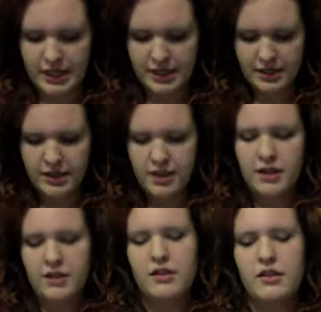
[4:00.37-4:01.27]
less
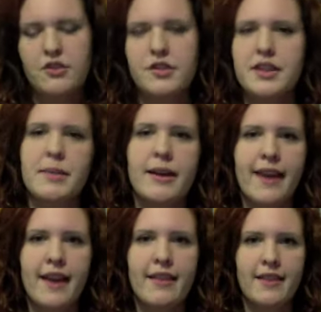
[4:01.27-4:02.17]
strict
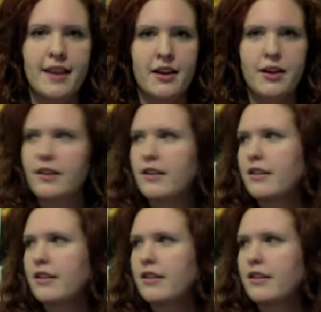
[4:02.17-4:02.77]
about that in theater.